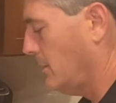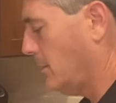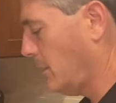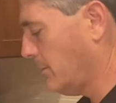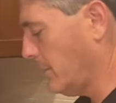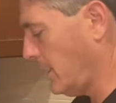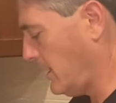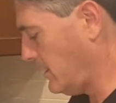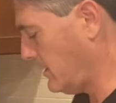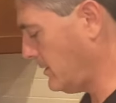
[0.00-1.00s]
All right,
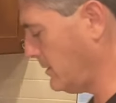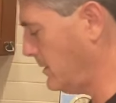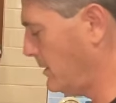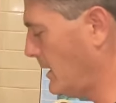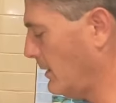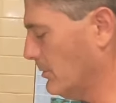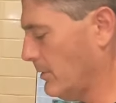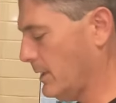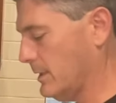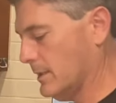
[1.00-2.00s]
now we're
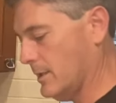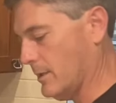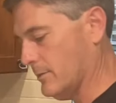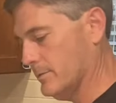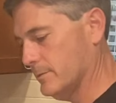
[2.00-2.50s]
ready to go.